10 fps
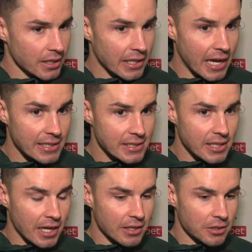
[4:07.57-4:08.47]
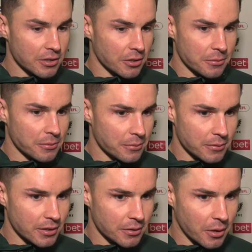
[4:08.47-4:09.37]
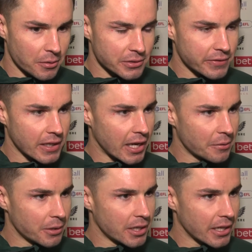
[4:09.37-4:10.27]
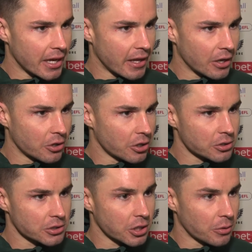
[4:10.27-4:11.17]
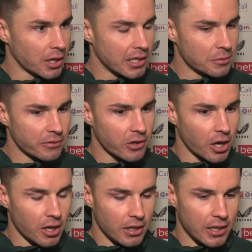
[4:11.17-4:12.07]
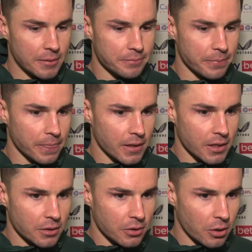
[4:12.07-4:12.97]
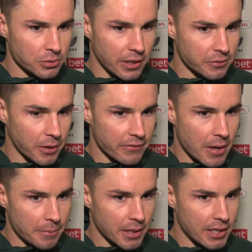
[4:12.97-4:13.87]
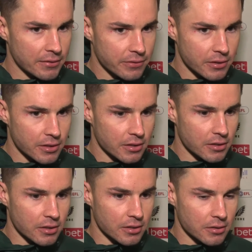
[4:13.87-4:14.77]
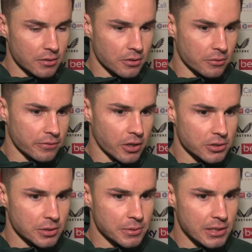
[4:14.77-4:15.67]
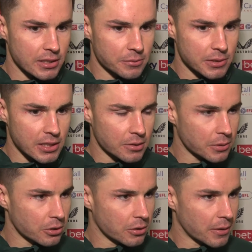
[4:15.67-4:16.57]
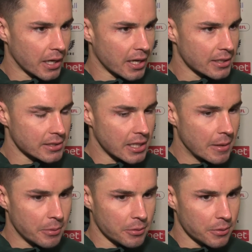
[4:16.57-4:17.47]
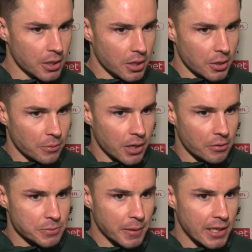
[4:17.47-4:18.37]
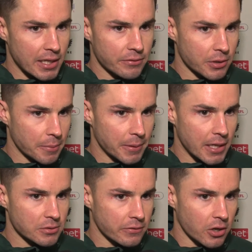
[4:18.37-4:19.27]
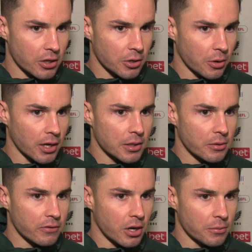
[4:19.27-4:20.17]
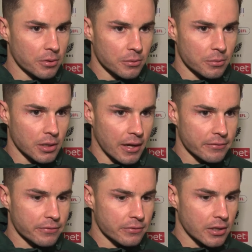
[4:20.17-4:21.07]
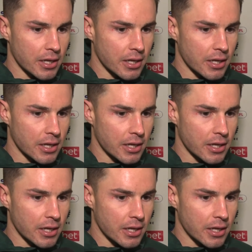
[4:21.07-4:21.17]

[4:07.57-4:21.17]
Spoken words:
Yeah, I did. You always feel like we're going to get that goal because of the quality we've got. We always have to have that belief, and unfortunately we couldn't quite get it today. But we always believe with the players we've got, the quality we've got, we'll have